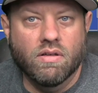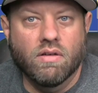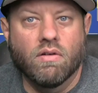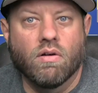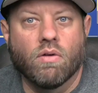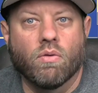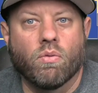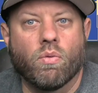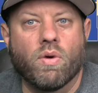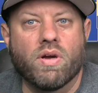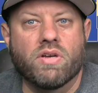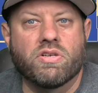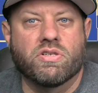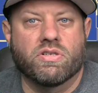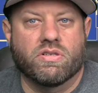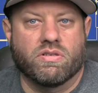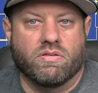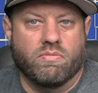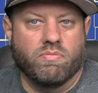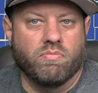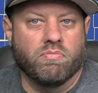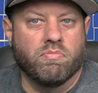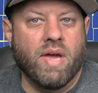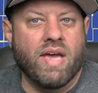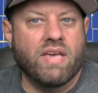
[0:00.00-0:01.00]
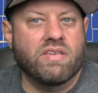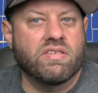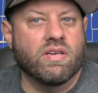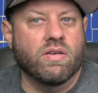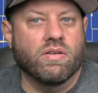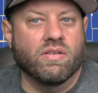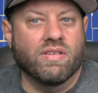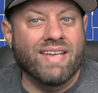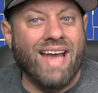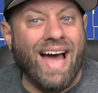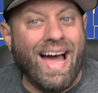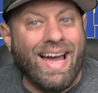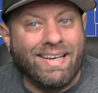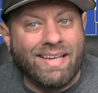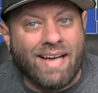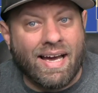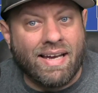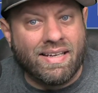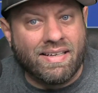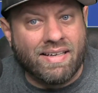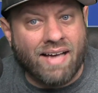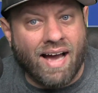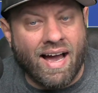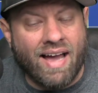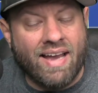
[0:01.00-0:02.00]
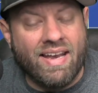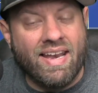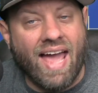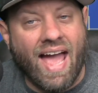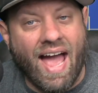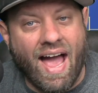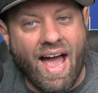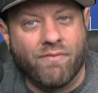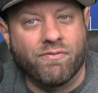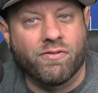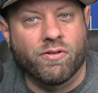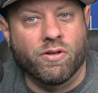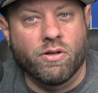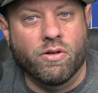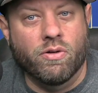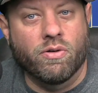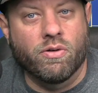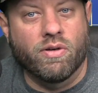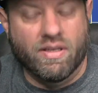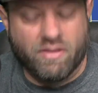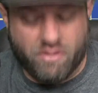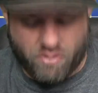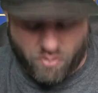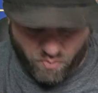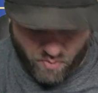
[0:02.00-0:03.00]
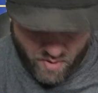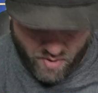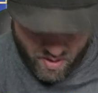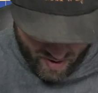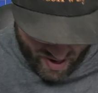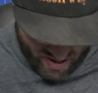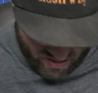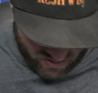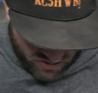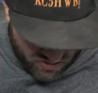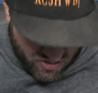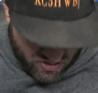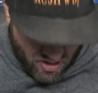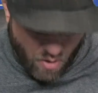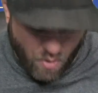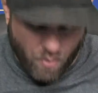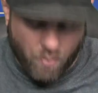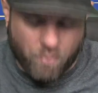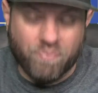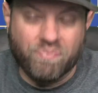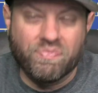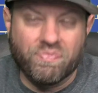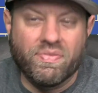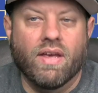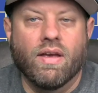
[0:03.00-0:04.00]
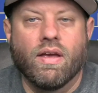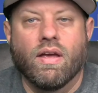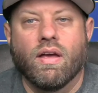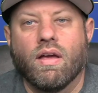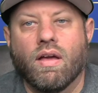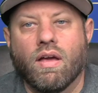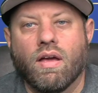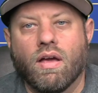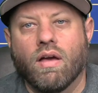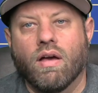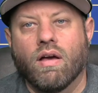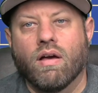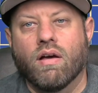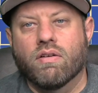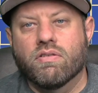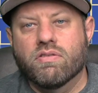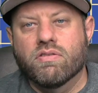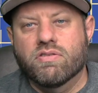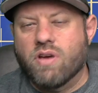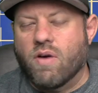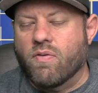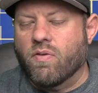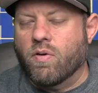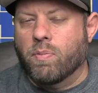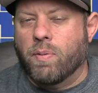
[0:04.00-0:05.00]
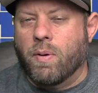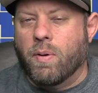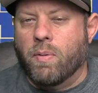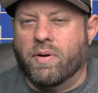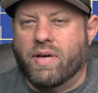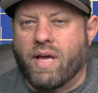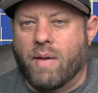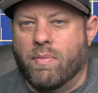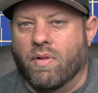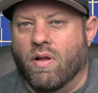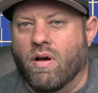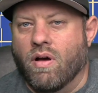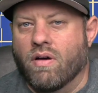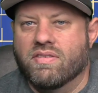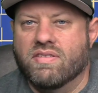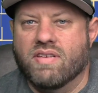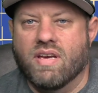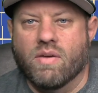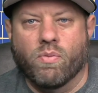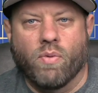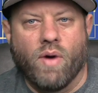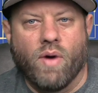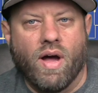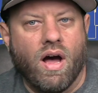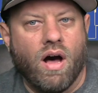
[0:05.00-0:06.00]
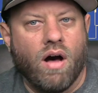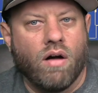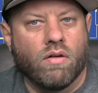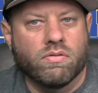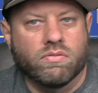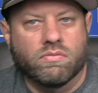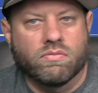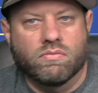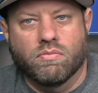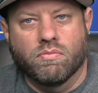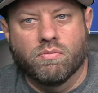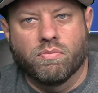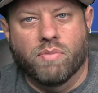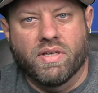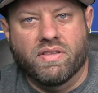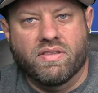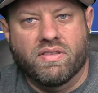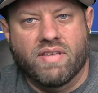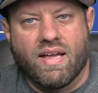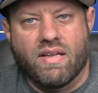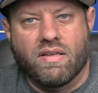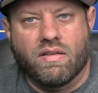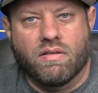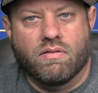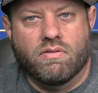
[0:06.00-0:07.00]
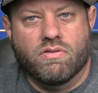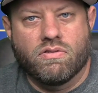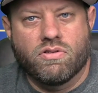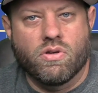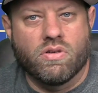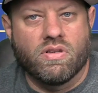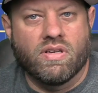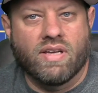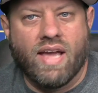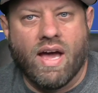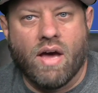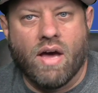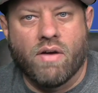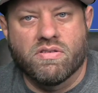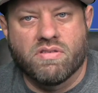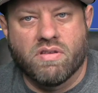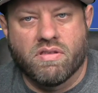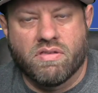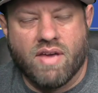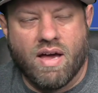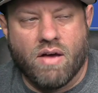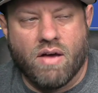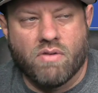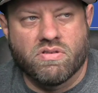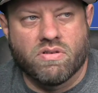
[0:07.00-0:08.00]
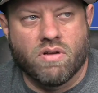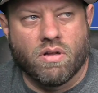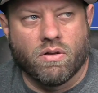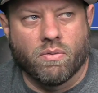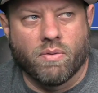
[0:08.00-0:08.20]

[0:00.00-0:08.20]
which makes it $9.99 after you get the rebate. So several people came along and said, well, but that shouldn't count as a $1,000